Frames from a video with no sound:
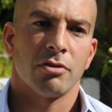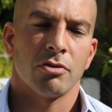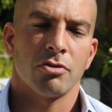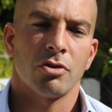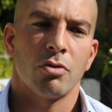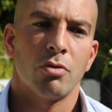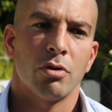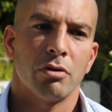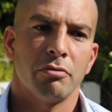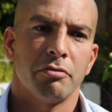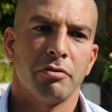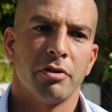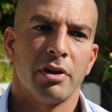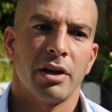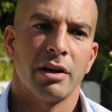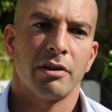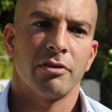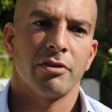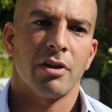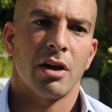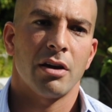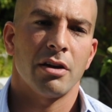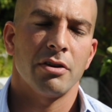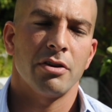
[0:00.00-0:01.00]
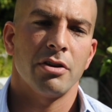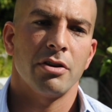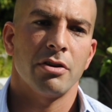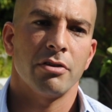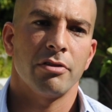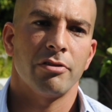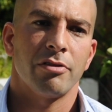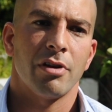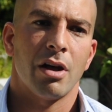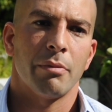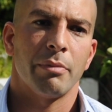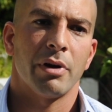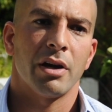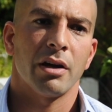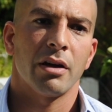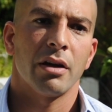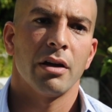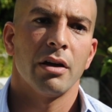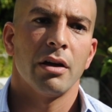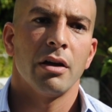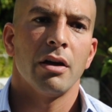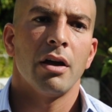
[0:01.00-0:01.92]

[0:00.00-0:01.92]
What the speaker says: Those cornflakes get into your stomach.